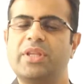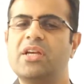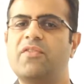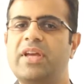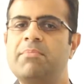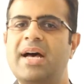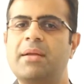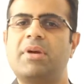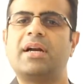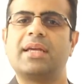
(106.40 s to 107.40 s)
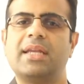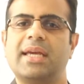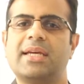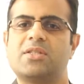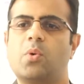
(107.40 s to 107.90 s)
think of inbound
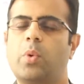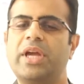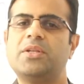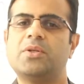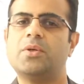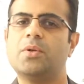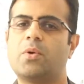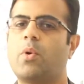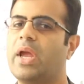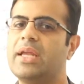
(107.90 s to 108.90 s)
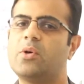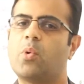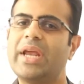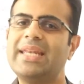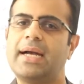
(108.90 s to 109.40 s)
marketing as a way to create
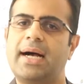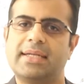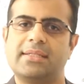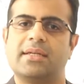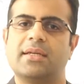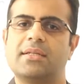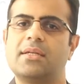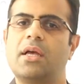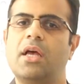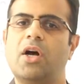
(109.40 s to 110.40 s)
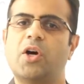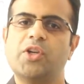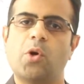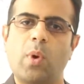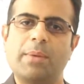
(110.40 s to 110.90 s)
great content on
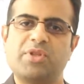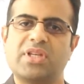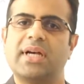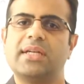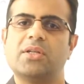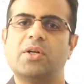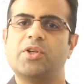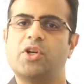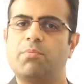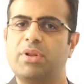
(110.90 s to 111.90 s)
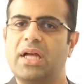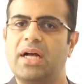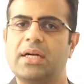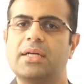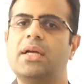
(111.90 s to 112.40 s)
your website, on your
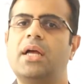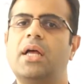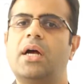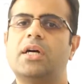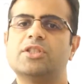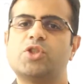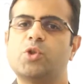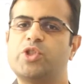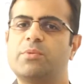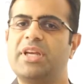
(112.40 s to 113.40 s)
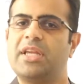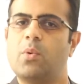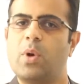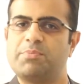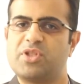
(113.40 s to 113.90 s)
blog, on social media
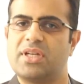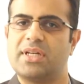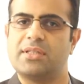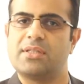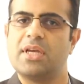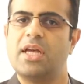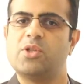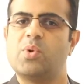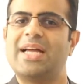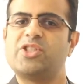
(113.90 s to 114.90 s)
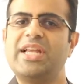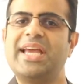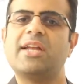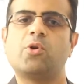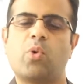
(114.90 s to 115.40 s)
websites to
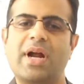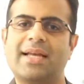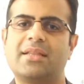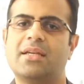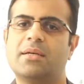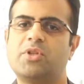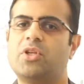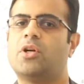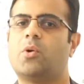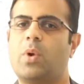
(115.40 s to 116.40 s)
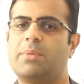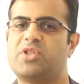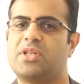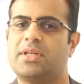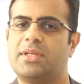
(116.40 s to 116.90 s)
actually attract them to your
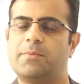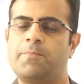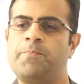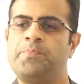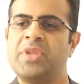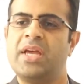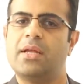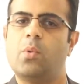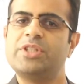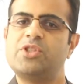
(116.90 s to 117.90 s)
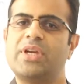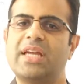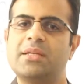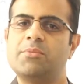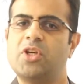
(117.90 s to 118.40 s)
website. And once you
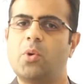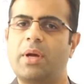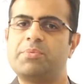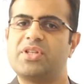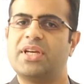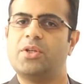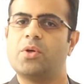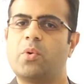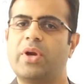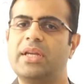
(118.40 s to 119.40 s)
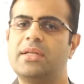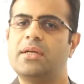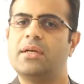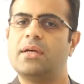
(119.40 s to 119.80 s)
get them to your website, you create